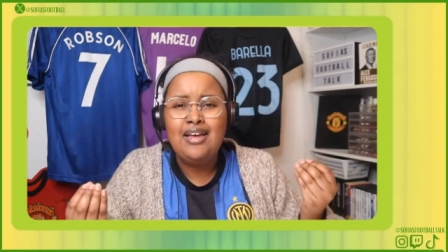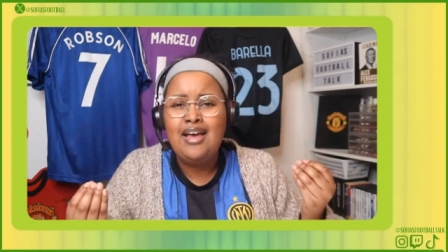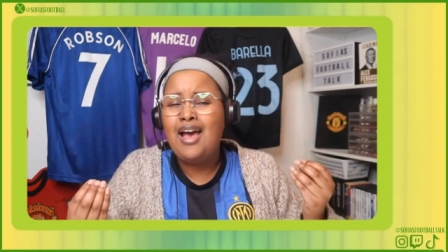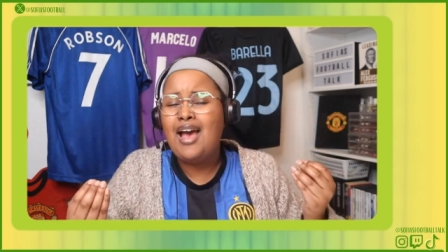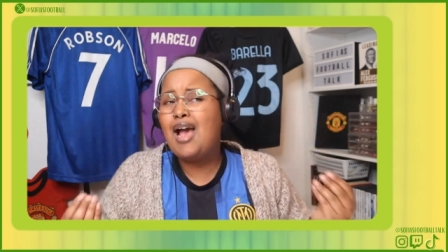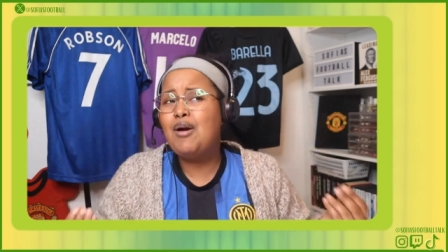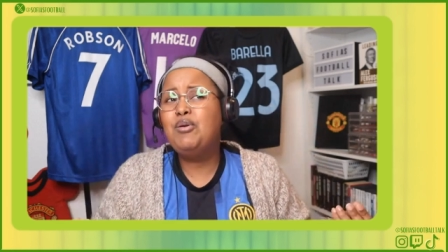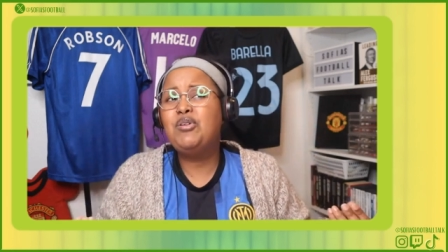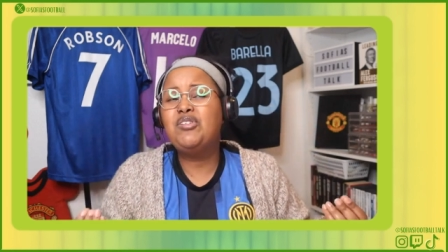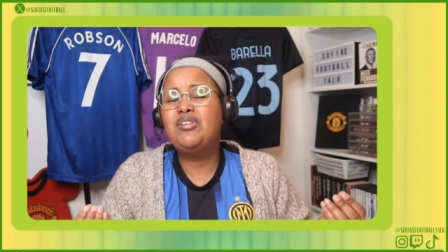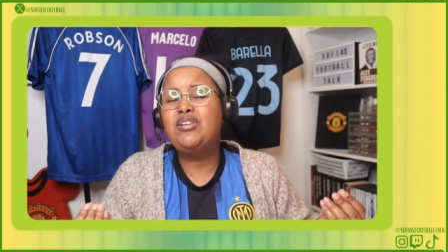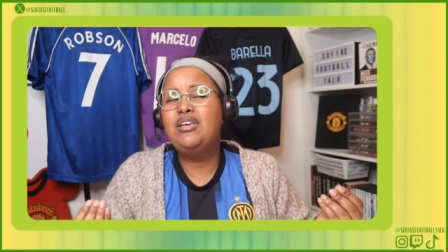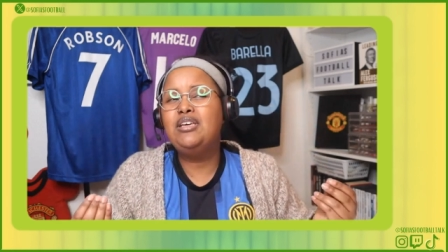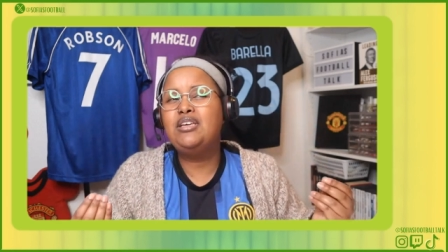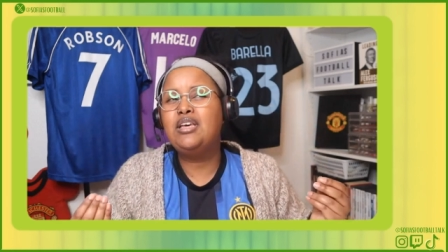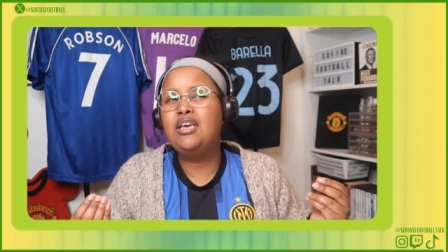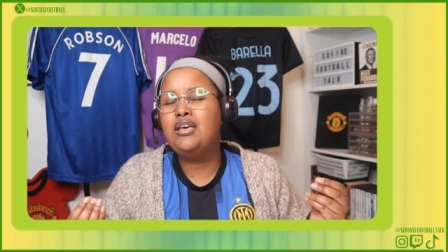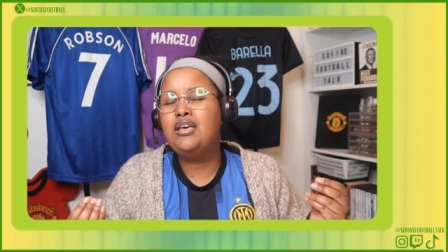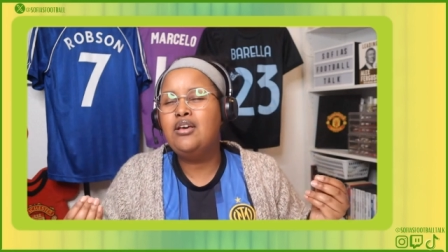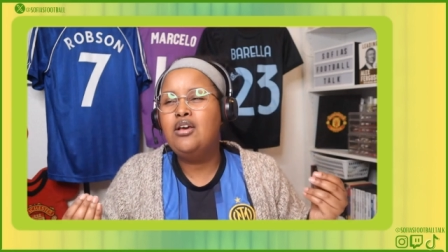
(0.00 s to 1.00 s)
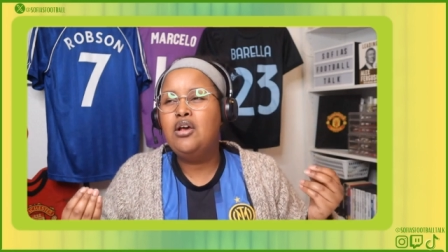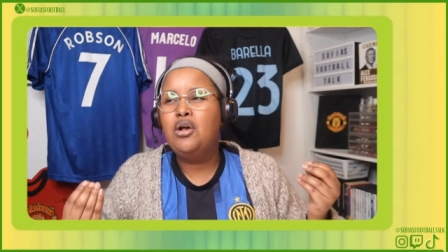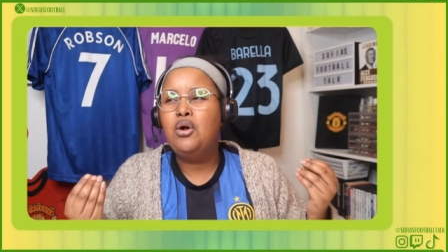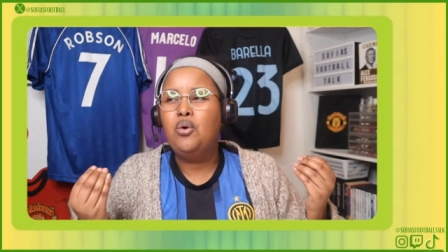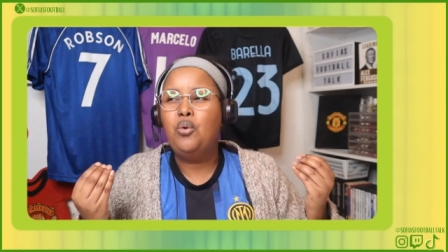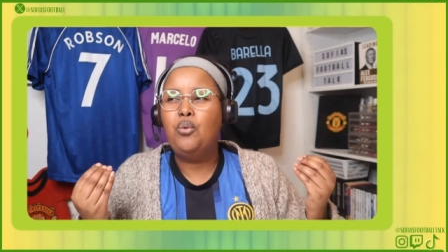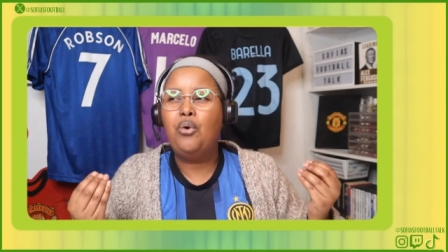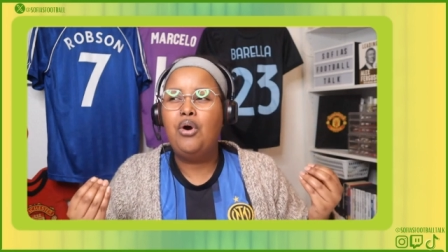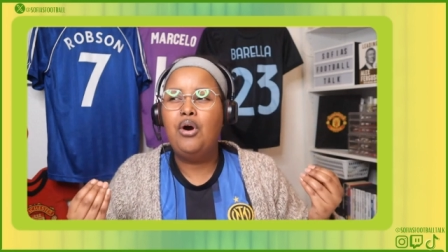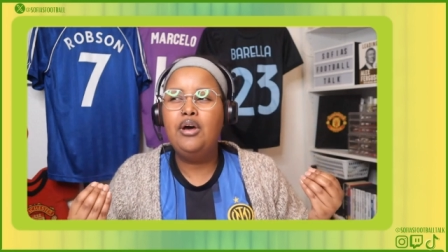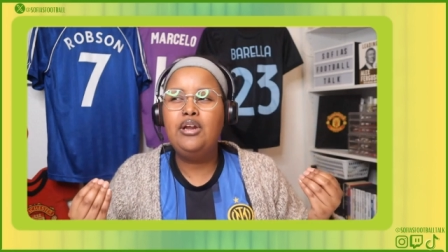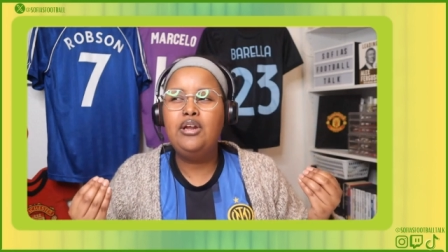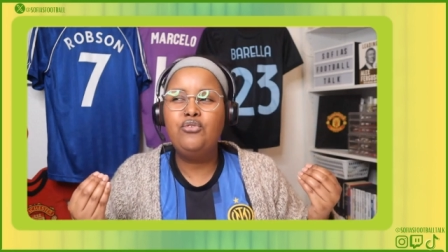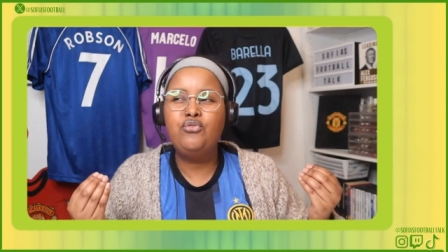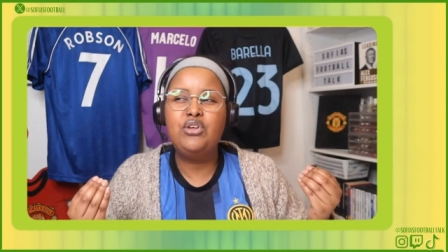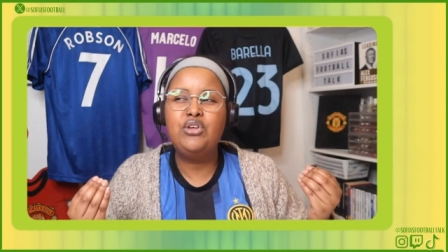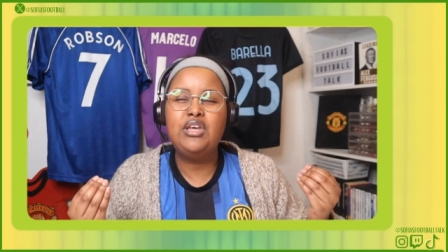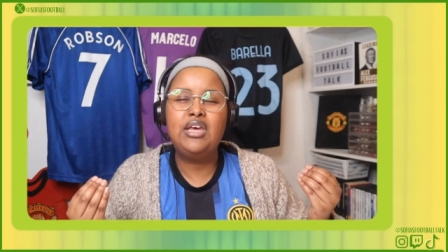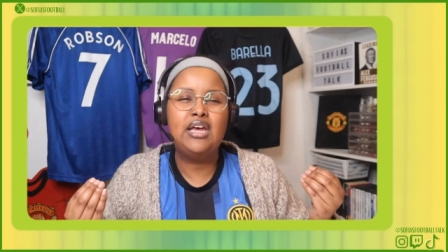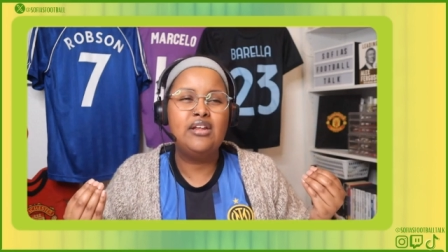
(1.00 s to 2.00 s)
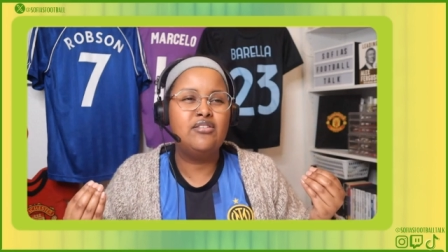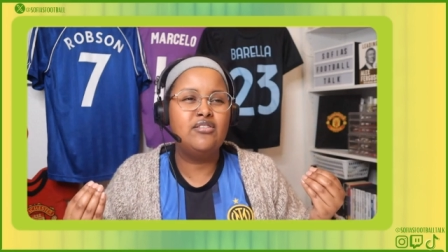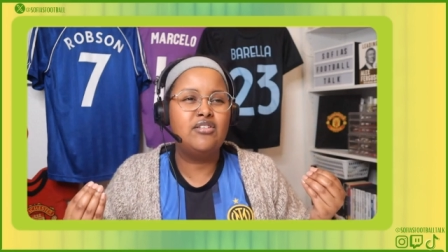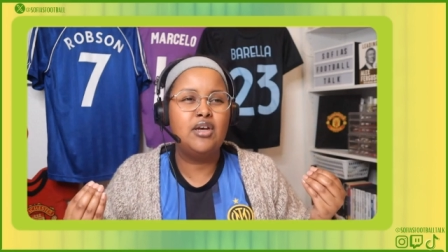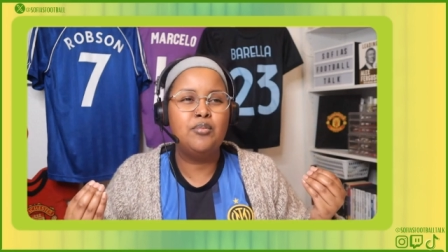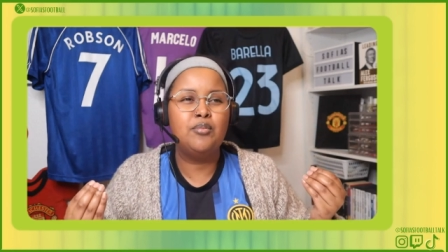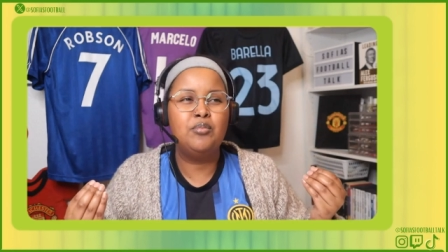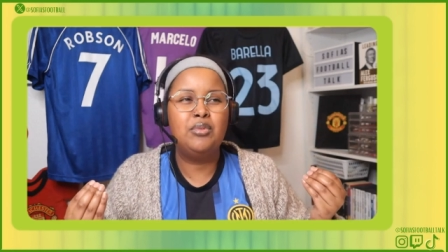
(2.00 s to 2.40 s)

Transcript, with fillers: I was thinking, what if he ends up